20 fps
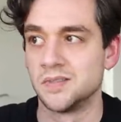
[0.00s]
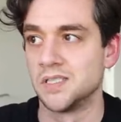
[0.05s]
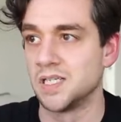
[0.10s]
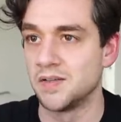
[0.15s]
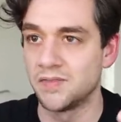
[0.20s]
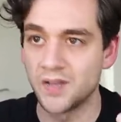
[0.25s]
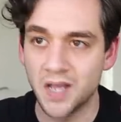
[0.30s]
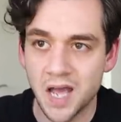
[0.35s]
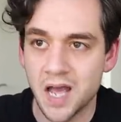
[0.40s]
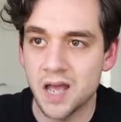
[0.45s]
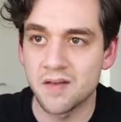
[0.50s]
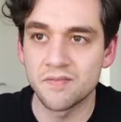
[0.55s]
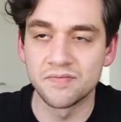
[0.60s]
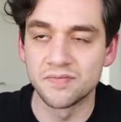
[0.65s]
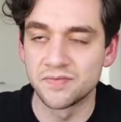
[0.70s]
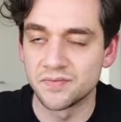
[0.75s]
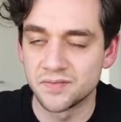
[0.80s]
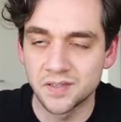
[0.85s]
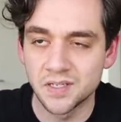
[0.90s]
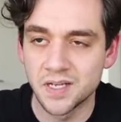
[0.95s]
if you
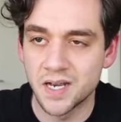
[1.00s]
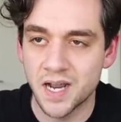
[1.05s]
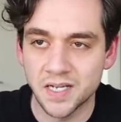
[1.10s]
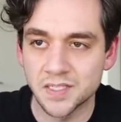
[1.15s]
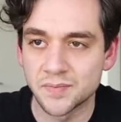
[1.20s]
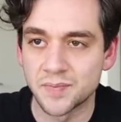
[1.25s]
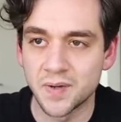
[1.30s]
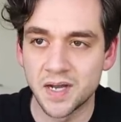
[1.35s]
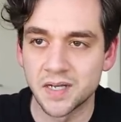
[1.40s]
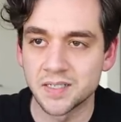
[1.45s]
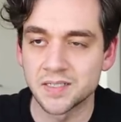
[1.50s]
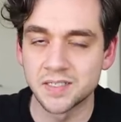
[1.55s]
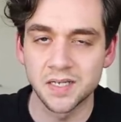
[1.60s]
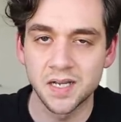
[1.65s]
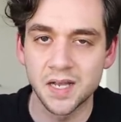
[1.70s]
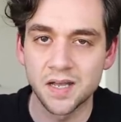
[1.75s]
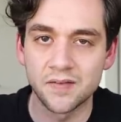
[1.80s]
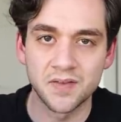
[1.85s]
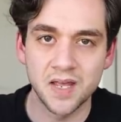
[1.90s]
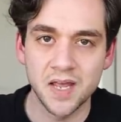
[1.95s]
have an Xbox and you
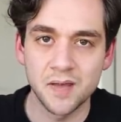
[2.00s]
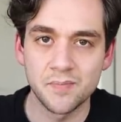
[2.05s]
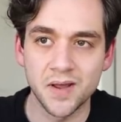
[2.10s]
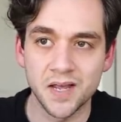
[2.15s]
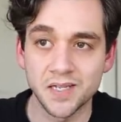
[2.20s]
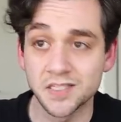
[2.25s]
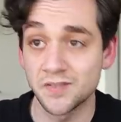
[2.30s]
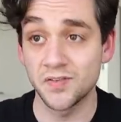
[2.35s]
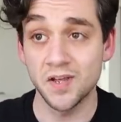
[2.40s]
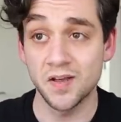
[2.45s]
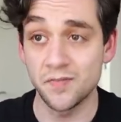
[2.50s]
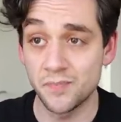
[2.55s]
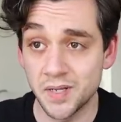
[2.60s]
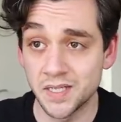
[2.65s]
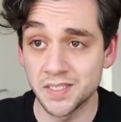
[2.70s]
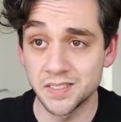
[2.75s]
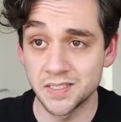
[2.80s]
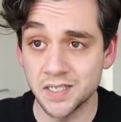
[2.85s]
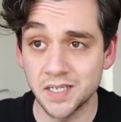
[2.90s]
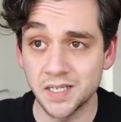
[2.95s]
have Game Pass, if you have
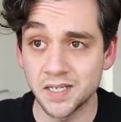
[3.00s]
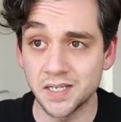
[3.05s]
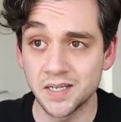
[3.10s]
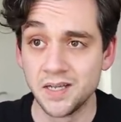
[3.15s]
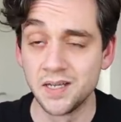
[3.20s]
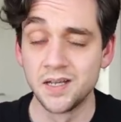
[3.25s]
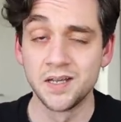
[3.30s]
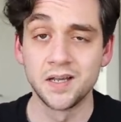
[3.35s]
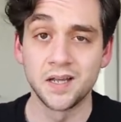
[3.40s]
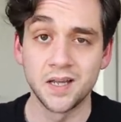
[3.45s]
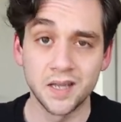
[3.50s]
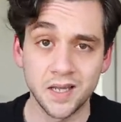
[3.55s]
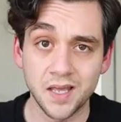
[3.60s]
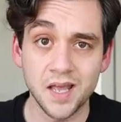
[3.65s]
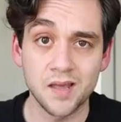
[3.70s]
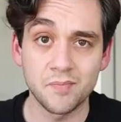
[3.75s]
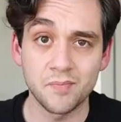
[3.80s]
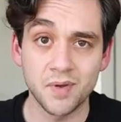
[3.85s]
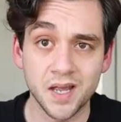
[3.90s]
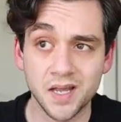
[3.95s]
PC and
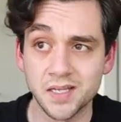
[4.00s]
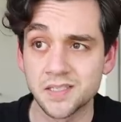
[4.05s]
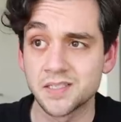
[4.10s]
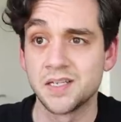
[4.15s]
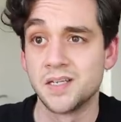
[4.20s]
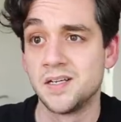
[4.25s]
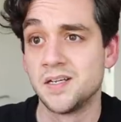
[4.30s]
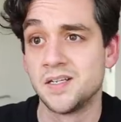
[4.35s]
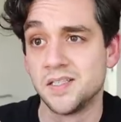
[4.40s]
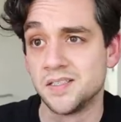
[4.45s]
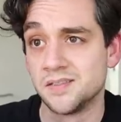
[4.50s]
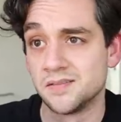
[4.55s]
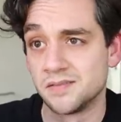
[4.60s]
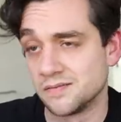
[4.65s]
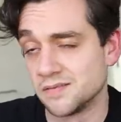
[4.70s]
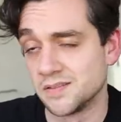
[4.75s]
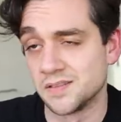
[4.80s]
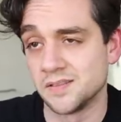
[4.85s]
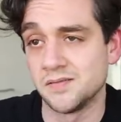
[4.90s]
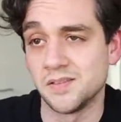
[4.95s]
Game Pass,
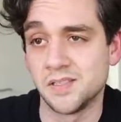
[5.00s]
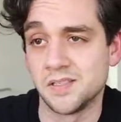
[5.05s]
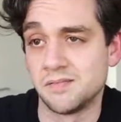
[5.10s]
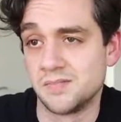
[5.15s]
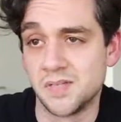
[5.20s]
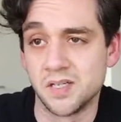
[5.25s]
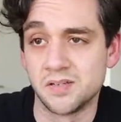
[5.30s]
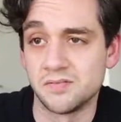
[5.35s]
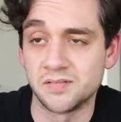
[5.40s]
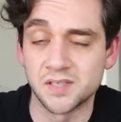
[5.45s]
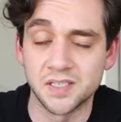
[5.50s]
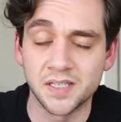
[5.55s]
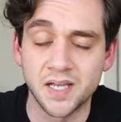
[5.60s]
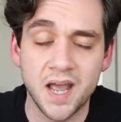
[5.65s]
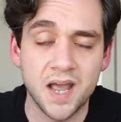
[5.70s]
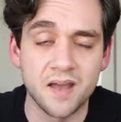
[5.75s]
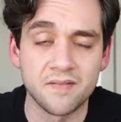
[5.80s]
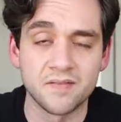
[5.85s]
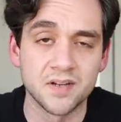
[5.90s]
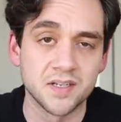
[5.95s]
you don't really
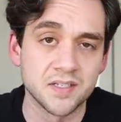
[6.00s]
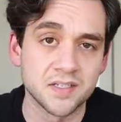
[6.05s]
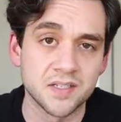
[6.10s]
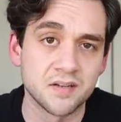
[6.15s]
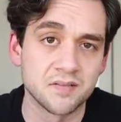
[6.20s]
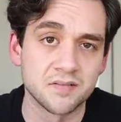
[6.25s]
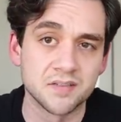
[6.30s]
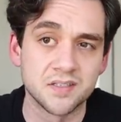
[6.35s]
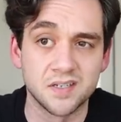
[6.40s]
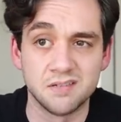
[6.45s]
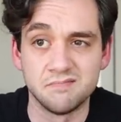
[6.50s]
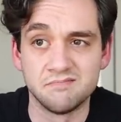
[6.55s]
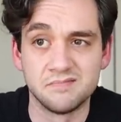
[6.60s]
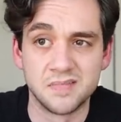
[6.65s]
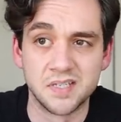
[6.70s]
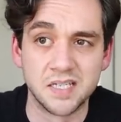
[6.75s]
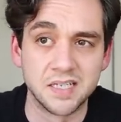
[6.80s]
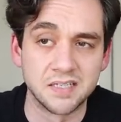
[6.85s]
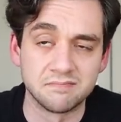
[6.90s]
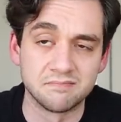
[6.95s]
have an excuse to
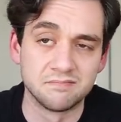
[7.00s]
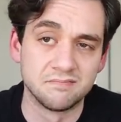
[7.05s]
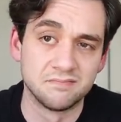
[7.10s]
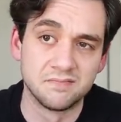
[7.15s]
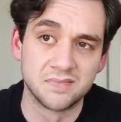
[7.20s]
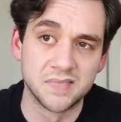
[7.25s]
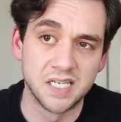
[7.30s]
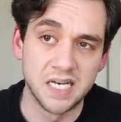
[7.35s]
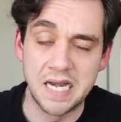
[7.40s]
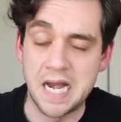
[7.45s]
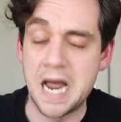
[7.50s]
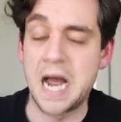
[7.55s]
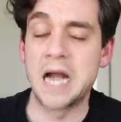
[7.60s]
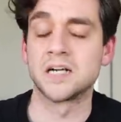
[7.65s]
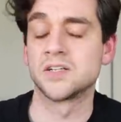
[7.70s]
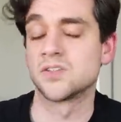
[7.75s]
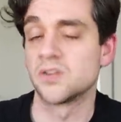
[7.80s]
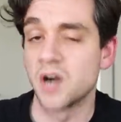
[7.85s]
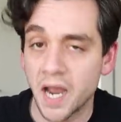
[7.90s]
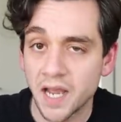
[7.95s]

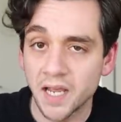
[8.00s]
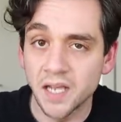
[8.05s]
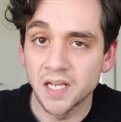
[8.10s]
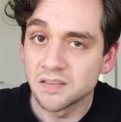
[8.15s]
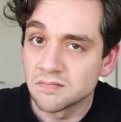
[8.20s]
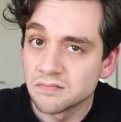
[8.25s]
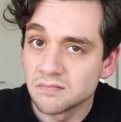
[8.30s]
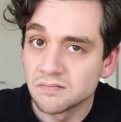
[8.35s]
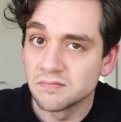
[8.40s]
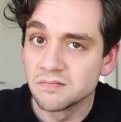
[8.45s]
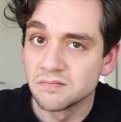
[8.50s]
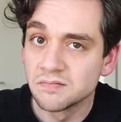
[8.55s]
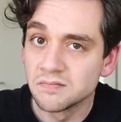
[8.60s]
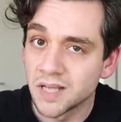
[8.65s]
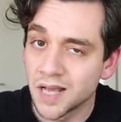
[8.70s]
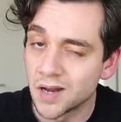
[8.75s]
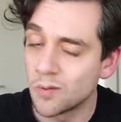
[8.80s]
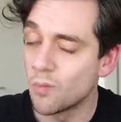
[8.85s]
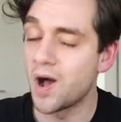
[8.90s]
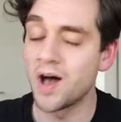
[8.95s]
not try it.
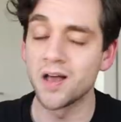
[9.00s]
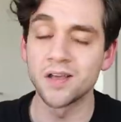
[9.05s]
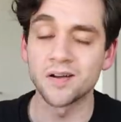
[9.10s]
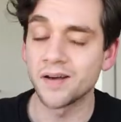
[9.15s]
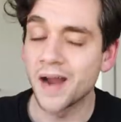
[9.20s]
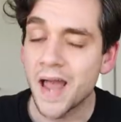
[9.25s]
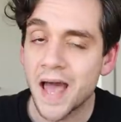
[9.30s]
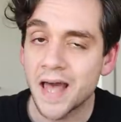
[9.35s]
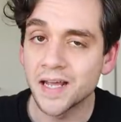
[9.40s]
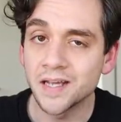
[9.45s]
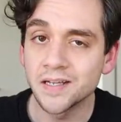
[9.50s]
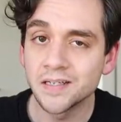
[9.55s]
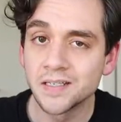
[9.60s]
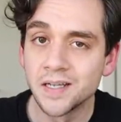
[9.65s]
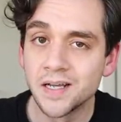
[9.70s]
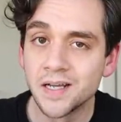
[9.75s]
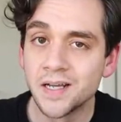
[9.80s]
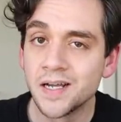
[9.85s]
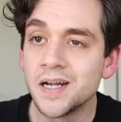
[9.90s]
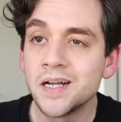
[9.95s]
And while you're at it,
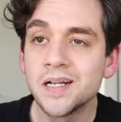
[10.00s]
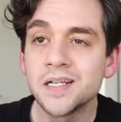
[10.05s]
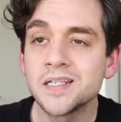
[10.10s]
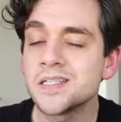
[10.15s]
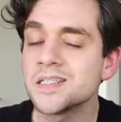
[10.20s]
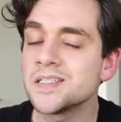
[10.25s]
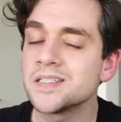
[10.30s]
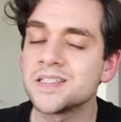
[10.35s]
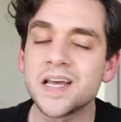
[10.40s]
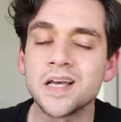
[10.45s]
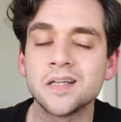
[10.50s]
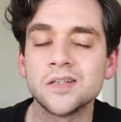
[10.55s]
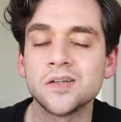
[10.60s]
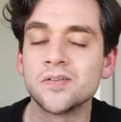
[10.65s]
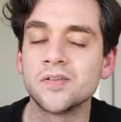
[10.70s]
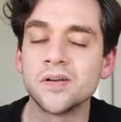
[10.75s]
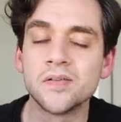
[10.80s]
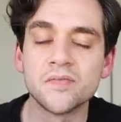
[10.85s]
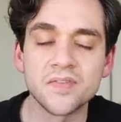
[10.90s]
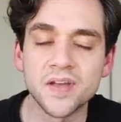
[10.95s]
just
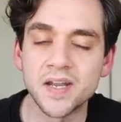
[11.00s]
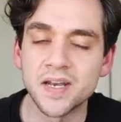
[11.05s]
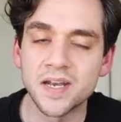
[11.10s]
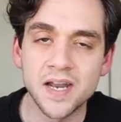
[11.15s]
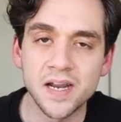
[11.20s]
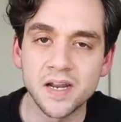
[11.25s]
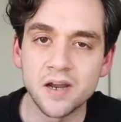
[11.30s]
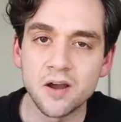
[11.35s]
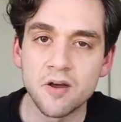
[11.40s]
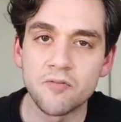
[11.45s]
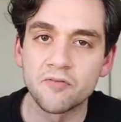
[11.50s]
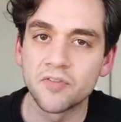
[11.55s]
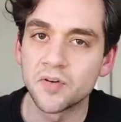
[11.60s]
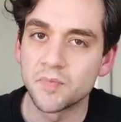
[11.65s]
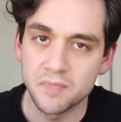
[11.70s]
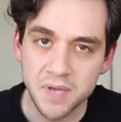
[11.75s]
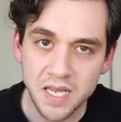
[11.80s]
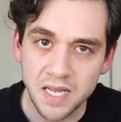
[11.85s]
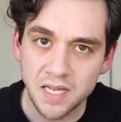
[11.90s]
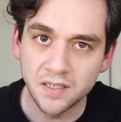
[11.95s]
download Grim Fandango for
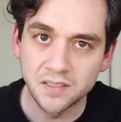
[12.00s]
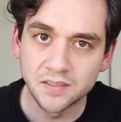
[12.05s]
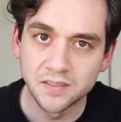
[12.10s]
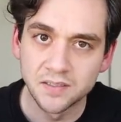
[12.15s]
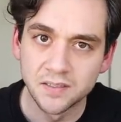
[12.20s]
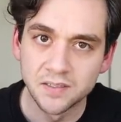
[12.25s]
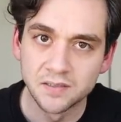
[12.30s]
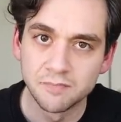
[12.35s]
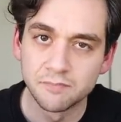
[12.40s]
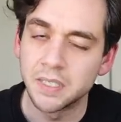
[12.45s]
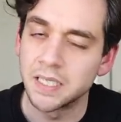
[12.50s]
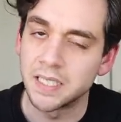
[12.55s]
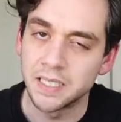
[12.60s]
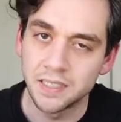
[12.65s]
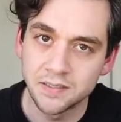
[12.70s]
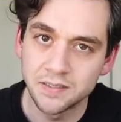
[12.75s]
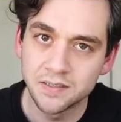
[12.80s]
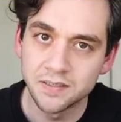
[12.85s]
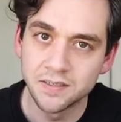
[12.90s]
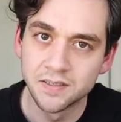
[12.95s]
me,
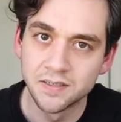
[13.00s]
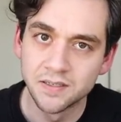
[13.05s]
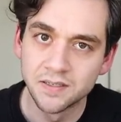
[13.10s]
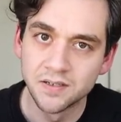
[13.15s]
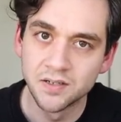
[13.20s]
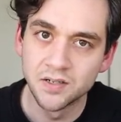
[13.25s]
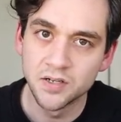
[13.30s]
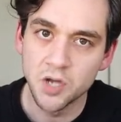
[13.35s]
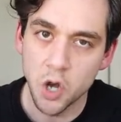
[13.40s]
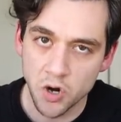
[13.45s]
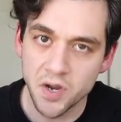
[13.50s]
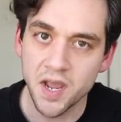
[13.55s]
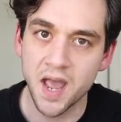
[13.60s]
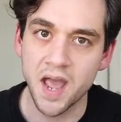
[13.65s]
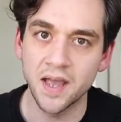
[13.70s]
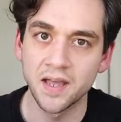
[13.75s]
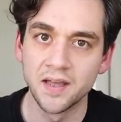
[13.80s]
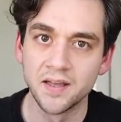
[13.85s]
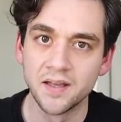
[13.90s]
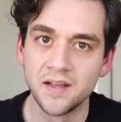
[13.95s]
please.
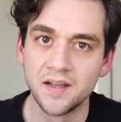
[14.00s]
Okay,